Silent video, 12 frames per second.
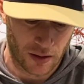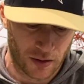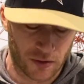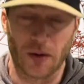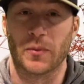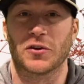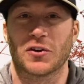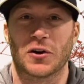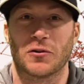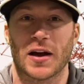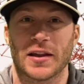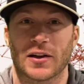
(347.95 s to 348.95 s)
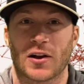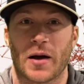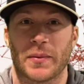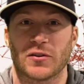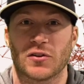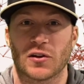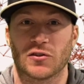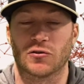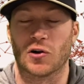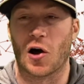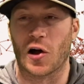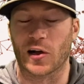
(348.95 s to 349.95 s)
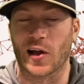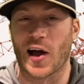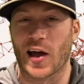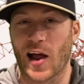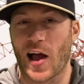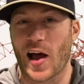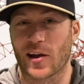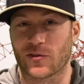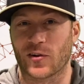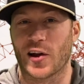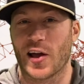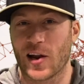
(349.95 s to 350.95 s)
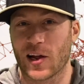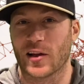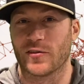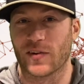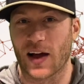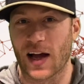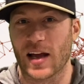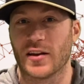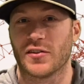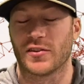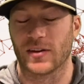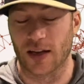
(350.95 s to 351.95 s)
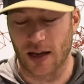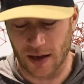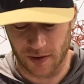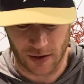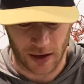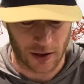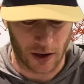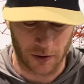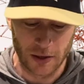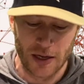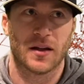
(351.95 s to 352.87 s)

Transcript: Someone's going to write in the comment section, wrong guy to ask for hitting advice. Yes, I know.